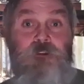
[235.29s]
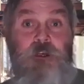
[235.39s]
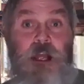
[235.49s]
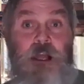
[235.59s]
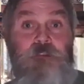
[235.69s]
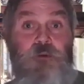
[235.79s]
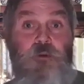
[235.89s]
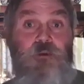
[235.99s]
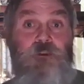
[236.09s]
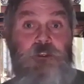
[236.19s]

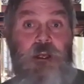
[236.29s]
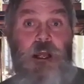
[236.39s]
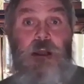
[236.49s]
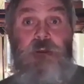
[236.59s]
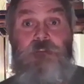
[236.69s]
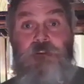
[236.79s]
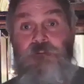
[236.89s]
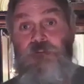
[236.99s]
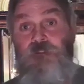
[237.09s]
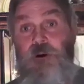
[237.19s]
ultra-Orthodox,
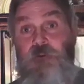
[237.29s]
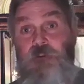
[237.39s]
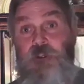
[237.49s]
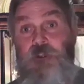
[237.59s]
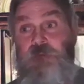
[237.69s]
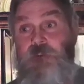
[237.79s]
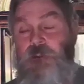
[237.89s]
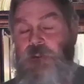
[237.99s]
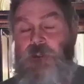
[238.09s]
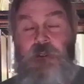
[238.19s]
Orthodox,
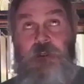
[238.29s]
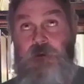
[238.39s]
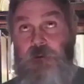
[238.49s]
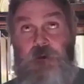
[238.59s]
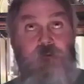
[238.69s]
conservative,